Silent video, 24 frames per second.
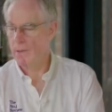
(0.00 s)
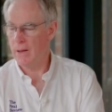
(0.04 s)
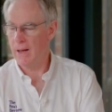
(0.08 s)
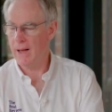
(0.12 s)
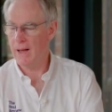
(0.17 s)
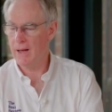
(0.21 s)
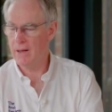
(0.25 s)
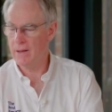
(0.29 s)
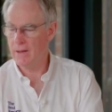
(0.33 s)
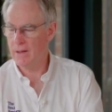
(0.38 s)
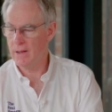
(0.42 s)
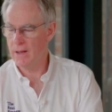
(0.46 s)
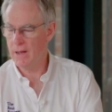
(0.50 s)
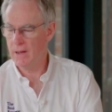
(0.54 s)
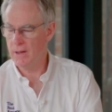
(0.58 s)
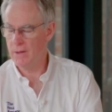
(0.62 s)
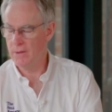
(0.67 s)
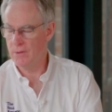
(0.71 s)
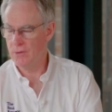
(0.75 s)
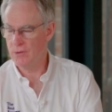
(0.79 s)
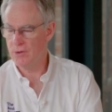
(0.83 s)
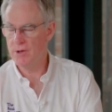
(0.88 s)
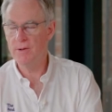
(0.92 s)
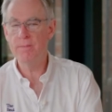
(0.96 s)
And
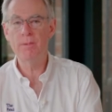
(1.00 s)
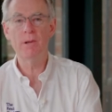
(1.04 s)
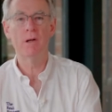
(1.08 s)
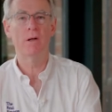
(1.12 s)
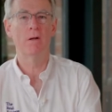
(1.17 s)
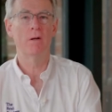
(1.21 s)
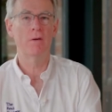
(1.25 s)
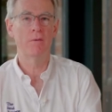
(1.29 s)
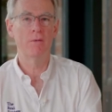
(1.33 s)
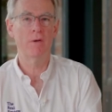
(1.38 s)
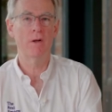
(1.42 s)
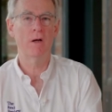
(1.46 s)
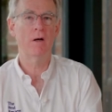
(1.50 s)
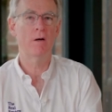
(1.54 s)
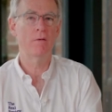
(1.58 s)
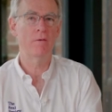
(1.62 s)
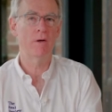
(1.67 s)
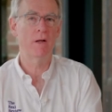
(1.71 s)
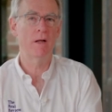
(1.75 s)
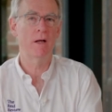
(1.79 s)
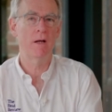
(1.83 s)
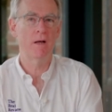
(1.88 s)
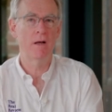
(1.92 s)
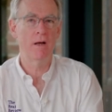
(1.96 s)
again, typical of the Yarra
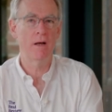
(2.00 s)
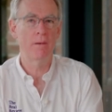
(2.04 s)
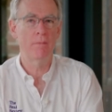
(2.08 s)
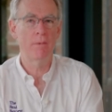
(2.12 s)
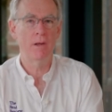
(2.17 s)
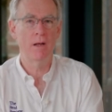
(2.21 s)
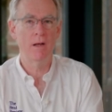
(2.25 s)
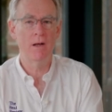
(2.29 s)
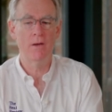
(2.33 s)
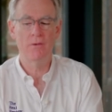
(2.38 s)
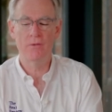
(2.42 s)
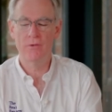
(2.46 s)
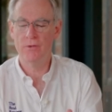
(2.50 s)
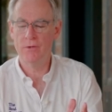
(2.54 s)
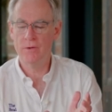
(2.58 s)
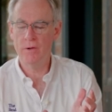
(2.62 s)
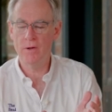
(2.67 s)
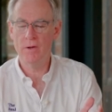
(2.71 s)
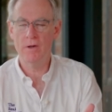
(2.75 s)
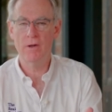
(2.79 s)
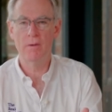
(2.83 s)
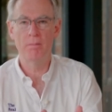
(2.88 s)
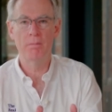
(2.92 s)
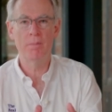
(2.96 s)
Valley Cabernet, it's
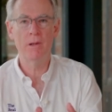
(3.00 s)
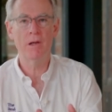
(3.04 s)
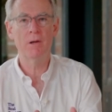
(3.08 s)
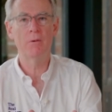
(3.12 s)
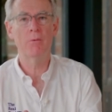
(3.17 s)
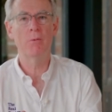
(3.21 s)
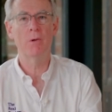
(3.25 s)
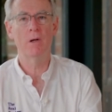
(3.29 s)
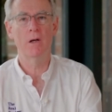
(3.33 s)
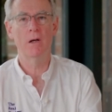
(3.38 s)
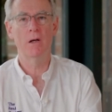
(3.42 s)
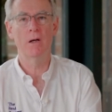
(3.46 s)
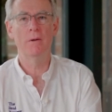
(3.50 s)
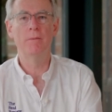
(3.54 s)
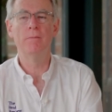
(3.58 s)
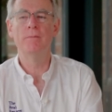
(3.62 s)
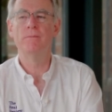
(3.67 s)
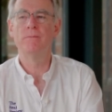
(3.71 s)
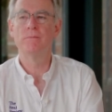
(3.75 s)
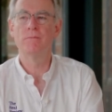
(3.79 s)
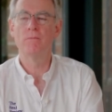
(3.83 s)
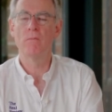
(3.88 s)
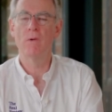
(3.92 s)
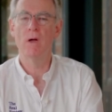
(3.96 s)
not a big wine.
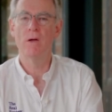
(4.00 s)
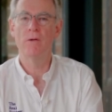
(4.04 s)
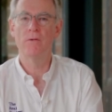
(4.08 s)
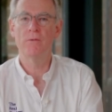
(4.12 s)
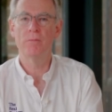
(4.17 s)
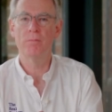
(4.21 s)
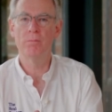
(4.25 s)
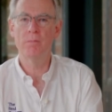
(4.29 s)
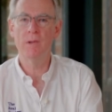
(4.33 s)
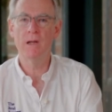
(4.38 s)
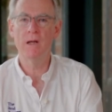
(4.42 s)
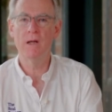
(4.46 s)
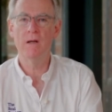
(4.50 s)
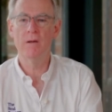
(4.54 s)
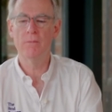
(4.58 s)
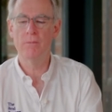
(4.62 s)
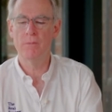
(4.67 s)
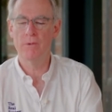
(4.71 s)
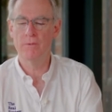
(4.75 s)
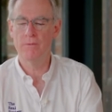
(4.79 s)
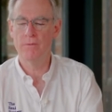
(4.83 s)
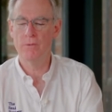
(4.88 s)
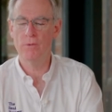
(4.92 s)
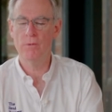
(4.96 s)
It's
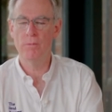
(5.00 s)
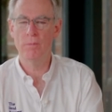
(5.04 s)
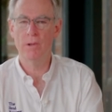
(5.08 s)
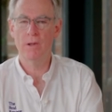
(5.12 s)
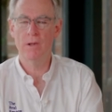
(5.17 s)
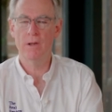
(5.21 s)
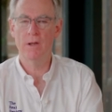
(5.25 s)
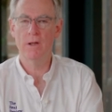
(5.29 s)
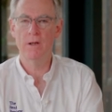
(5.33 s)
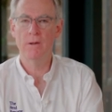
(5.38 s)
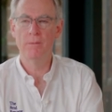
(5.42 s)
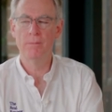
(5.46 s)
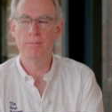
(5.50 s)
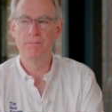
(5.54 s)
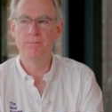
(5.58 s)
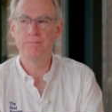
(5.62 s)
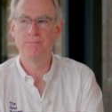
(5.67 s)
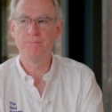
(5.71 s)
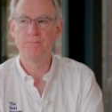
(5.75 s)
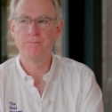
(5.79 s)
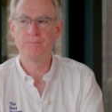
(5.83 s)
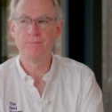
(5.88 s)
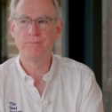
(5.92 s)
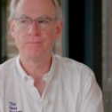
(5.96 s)
medium to full bodied.
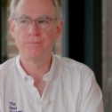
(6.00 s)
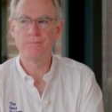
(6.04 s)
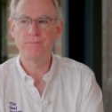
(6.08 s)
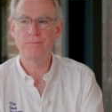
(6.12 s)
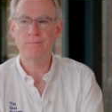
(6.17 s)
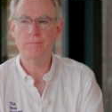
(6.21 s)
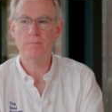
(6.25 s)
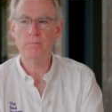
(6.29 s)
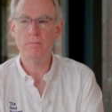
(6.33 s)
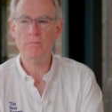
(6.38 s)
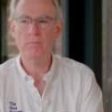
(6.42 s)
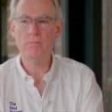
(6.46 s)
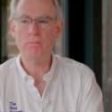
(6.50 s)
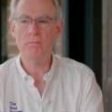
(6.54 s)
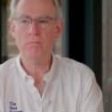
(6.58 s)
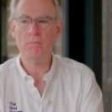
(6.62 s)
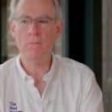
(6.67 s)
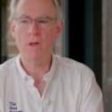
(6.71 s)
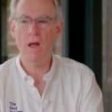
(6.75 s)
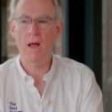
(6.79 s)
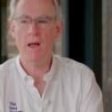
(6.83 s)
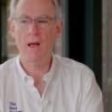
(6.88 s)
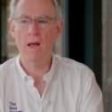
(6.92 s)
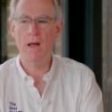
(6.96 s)

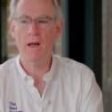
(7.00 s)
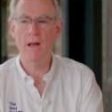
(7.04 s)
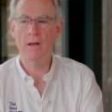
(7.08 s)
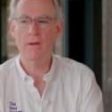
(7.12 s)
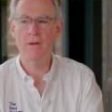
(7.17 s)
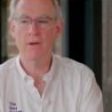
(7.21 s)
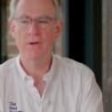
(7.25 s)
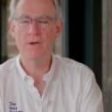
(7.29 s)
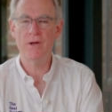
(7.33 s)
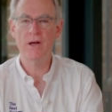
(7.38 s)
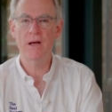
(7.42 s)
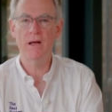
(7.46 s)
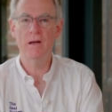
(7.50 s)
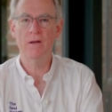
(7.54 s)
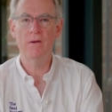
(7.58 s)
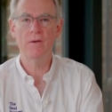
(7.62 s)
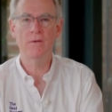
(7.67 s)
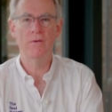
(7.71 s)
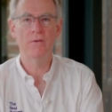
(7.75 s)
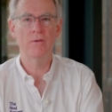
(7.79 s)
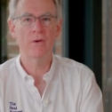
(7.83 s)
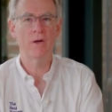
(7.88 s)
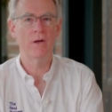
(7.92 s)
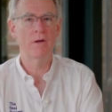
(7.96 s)
And the
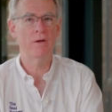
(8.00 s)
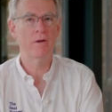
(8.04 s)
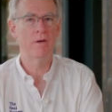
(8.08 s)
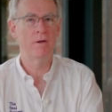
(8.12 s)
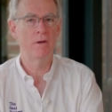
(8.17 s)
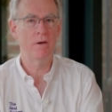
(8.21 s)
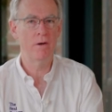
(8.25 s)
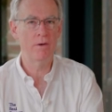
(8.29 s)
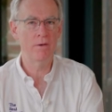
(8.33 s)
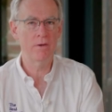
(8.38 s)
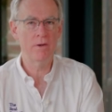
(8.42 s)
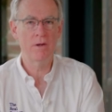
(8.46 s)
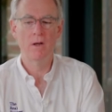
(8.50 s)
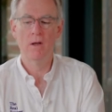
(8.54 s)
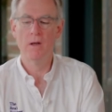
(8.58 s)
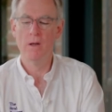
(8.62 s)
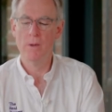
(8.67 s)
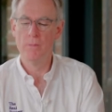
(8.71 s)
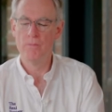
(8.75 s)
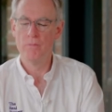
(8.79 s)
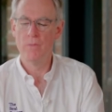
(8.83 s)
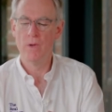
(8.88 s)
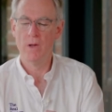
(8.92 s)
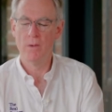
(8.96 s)
tannins are not
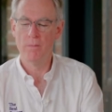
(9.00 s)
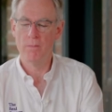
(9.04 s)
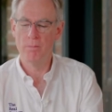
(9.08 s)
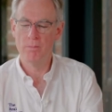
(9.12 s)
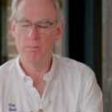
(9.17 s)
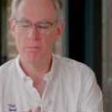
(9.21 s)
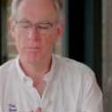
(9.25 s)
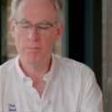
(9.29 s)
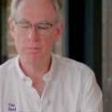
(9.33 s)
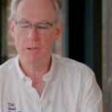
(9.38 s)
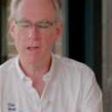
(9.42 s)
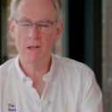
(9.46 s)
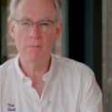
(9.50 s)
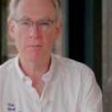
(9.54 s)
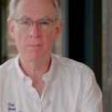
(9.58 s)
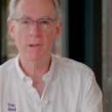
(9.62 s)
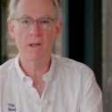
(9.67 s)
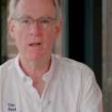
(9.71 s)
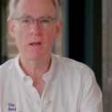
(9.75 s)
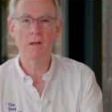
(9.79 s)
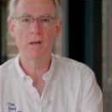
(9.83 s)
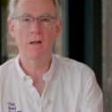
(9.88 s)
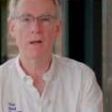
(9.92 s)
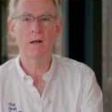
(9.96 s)
big,
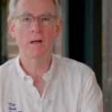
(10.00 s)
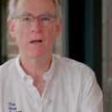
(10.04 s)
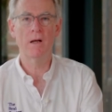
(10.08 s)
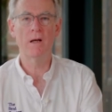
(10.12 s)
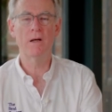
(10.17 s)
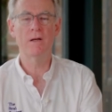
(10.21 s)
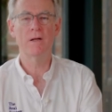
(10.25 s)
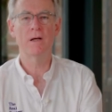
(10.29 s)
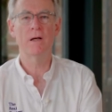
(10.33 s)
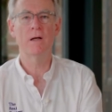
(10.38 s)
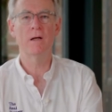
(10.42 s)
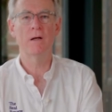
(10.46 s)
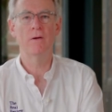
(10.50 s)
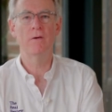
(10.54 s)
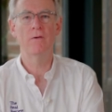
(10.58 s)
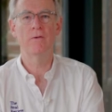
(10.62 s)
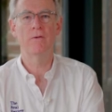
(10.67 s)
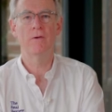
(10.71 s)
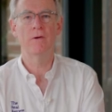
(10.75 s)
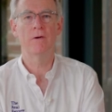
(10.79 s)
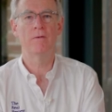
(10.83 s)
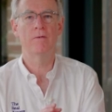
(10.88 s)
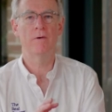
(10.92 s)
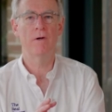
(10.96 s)
big clunky
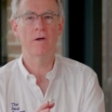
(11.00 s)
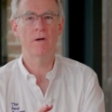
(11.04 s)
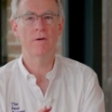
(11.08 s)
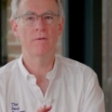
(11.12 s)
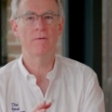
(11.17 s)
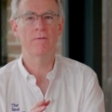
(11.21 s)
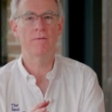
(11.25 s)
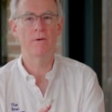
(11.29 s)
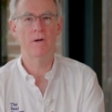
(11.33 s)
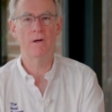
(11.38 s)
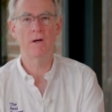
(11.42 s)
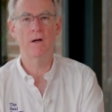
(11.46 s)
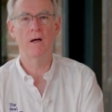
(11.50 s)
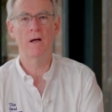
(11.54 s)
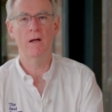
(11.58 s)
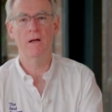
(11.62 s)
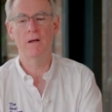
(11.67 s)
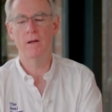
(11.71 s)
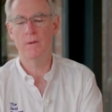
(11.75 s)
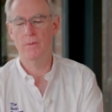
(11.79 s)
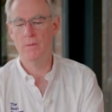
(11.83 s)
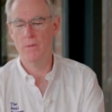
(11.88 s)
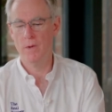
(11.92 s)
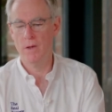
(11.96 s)
tannins. They're very
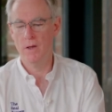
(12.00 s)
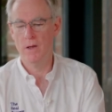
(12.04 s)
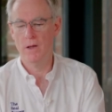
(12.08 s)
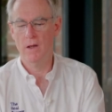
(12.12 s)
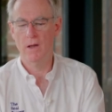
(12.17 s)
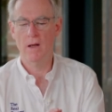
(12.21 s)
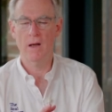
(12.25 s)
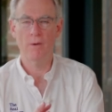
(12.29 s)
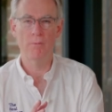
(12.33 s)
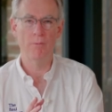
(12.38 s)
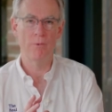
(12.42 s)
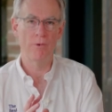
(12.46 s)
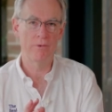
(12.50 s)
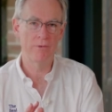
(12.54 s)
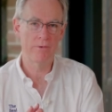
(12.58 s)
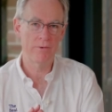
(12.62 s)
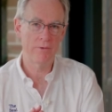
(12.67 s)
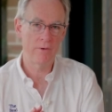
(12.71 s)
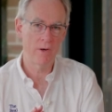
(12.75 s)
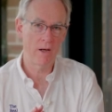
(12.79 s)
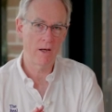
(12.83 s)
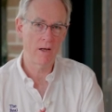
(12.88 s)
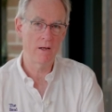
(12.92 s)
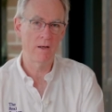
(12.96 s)
fine,
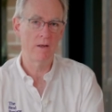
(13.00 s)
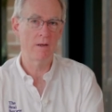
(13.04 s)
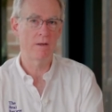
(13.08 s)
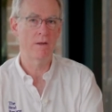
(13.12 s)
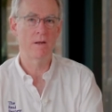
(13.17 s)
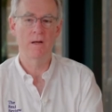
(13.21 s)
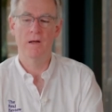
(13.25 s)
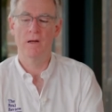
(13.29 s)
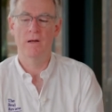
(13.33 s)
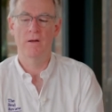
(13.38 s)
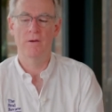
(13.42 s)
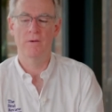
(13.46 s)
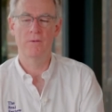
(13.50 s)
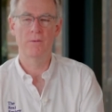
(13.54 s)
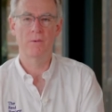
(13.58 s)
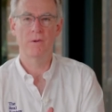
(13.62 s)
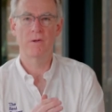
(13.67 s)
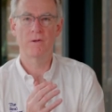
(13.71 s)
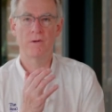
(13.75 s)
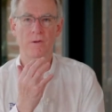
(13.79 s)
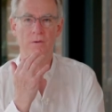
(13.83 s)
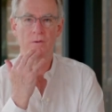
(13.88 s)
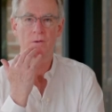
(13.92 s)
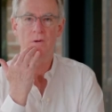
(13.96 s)
restrained tannins,
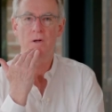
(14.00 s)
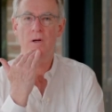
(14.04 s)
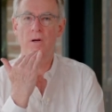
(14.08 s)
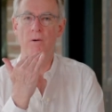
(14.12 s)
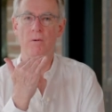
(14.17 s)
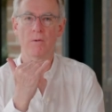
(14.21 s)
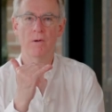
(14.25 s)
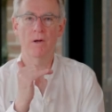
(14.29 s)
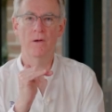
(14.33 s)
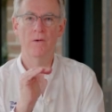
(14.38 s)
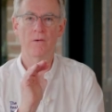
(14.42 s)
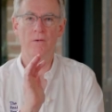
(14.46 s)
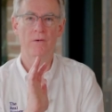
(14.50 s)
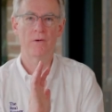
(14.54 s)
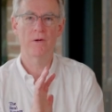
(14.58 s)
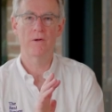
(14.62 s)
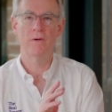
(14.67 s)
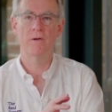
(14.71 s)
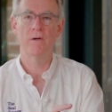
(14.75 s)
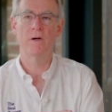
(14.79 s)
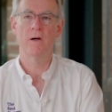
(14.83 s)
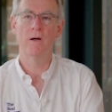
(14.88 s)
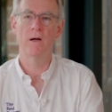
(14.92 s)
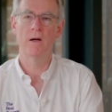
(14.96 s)
which just caress your
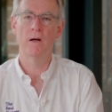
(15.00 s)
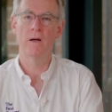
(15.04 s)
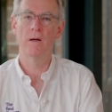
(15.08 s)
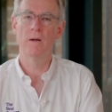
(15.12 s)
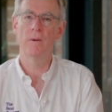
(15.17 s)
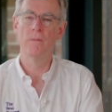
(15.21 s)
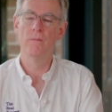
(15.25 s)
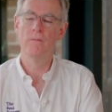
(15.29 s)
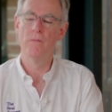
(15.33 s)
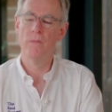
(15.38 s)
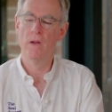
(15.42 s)
tongue